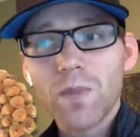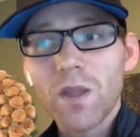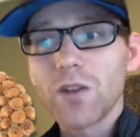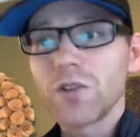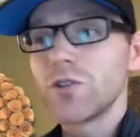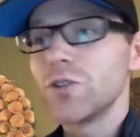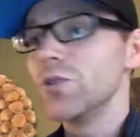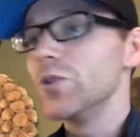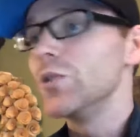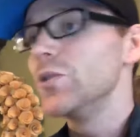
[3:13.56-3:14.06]

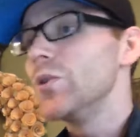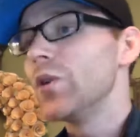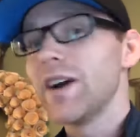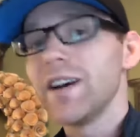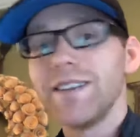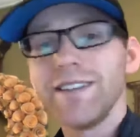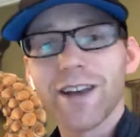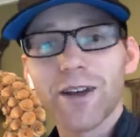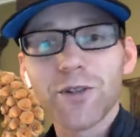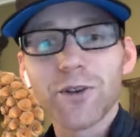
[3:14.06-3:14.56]
to
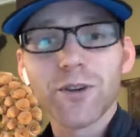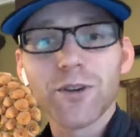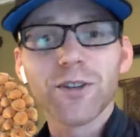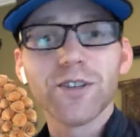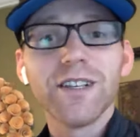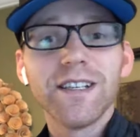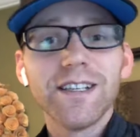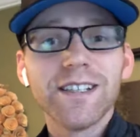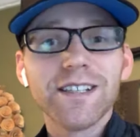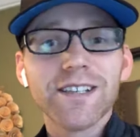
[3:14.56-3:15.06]

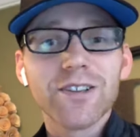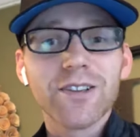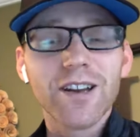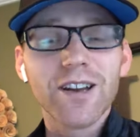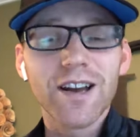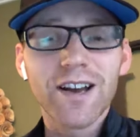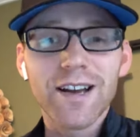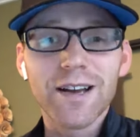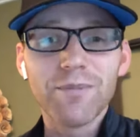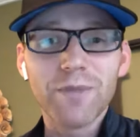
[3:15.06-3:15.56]
another
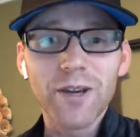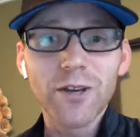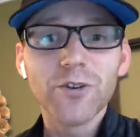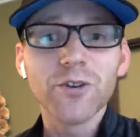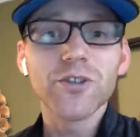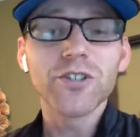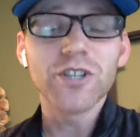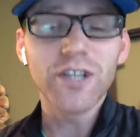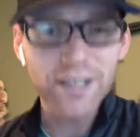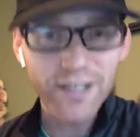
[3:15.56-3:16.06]

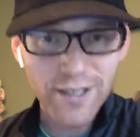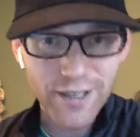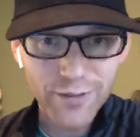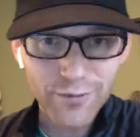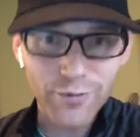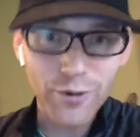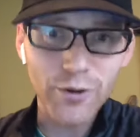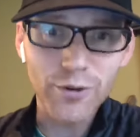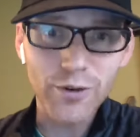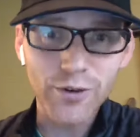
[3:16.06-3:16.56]
energy
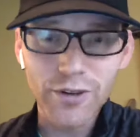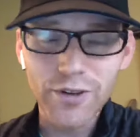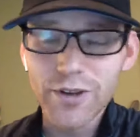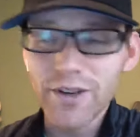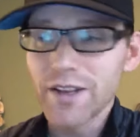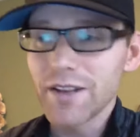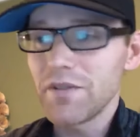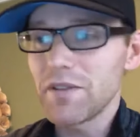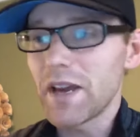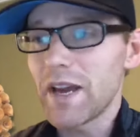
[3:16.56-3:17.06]
converter
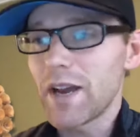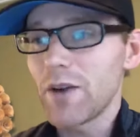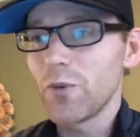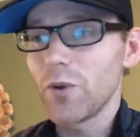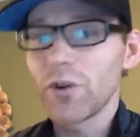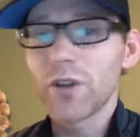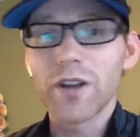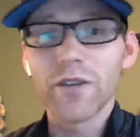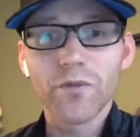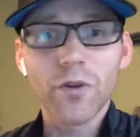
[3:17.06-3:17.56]
that
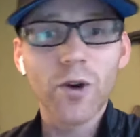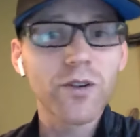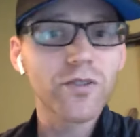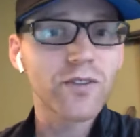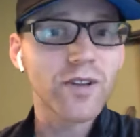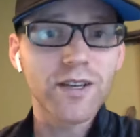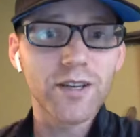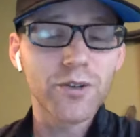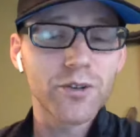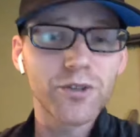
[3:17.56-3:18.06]
will convert
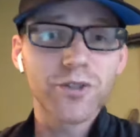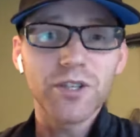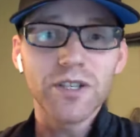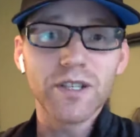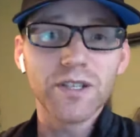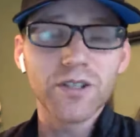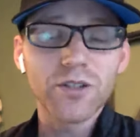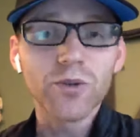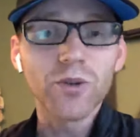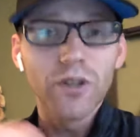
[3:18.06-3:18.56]
that energy
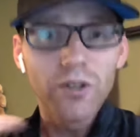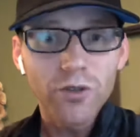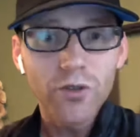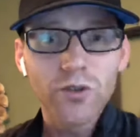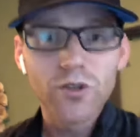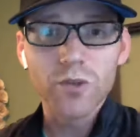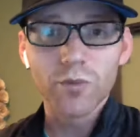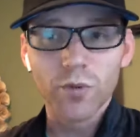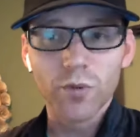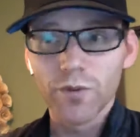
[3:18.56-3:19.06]
into a
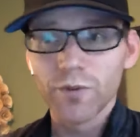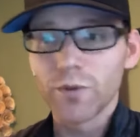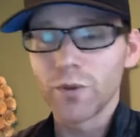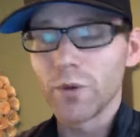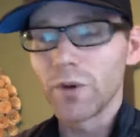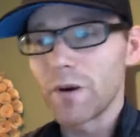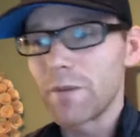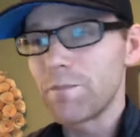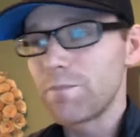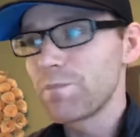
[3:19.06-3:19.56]
usable
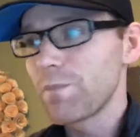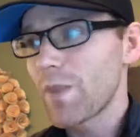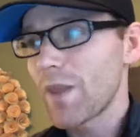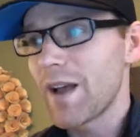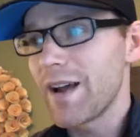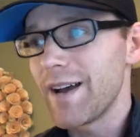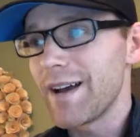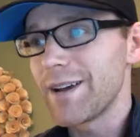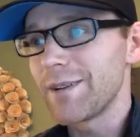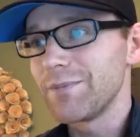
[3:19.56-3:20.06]
form.
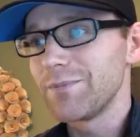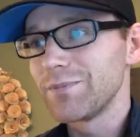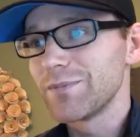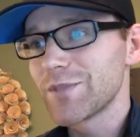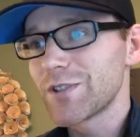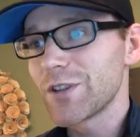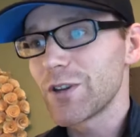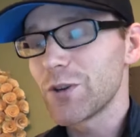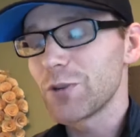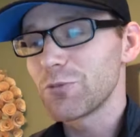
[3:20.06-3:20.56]

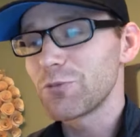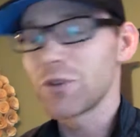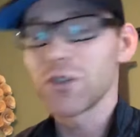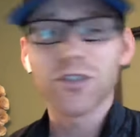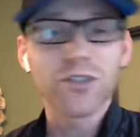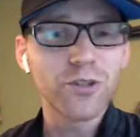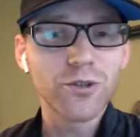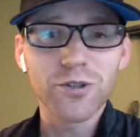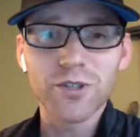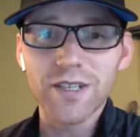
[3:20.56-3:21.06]
So just
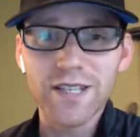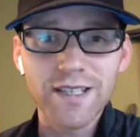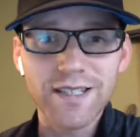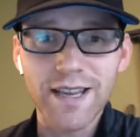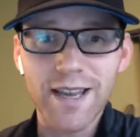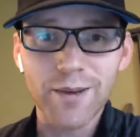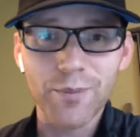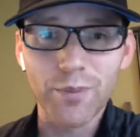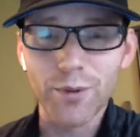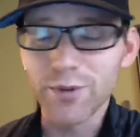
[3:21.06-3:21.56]
to use an
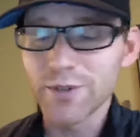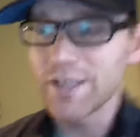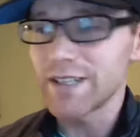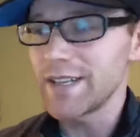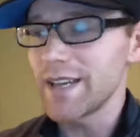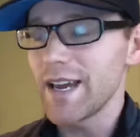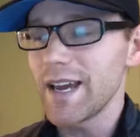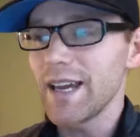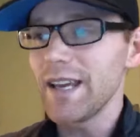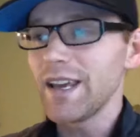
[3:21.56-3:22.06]
example,
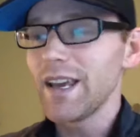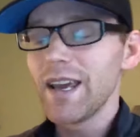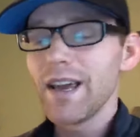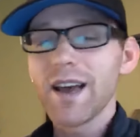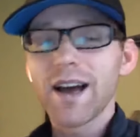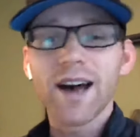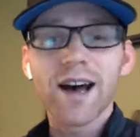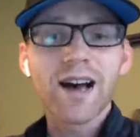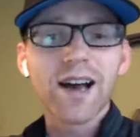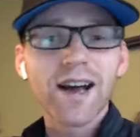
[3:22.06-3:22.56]
today
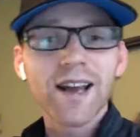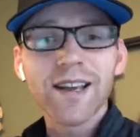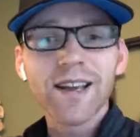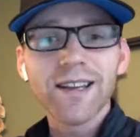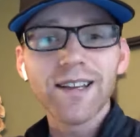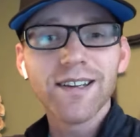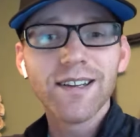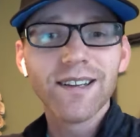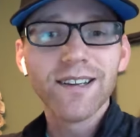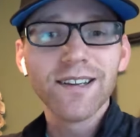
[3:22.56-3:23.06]
I